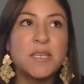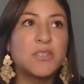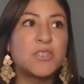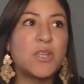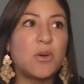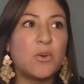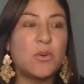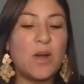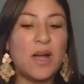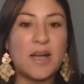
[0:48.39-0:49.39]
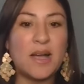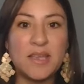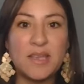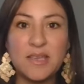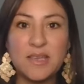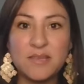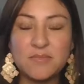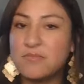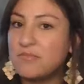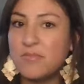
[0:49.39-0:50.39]
So I
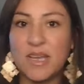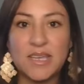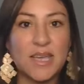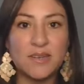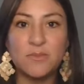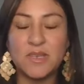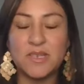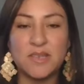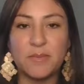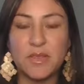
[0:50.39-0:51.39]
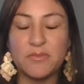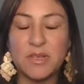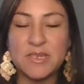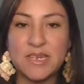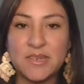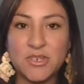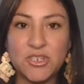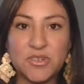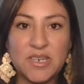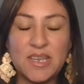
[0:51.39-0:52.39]
again i'm in the real estate
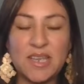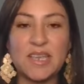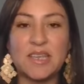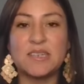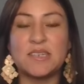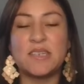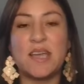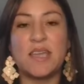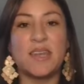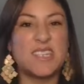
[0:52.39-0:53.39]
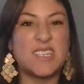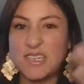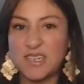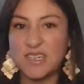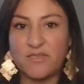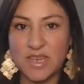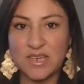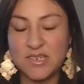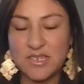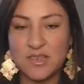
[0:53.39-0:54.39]
industry and i had attended an
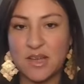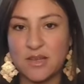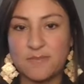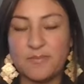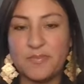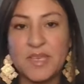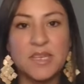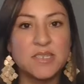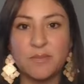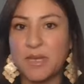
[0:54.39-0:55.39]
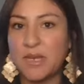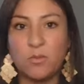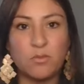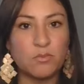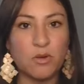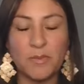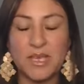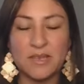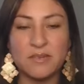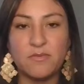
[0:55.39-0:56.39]
event um, somebody brought
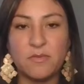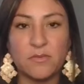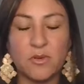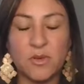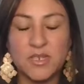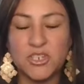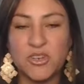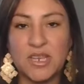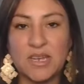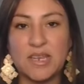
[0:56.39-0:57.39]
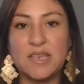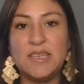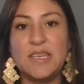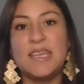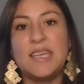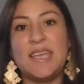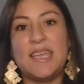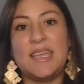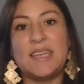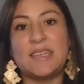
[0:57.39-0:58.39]
me in for for this training
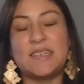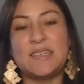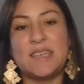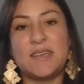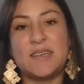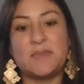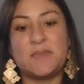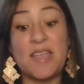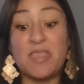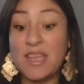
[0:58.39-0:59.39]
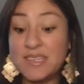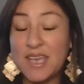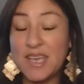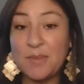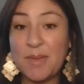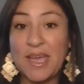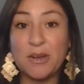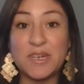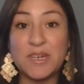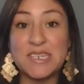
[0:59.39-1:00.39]
and um, at that time i had
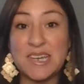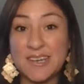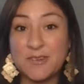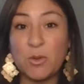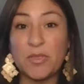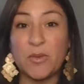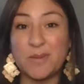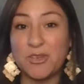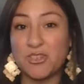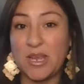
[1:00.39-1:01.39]
already done what they were going to be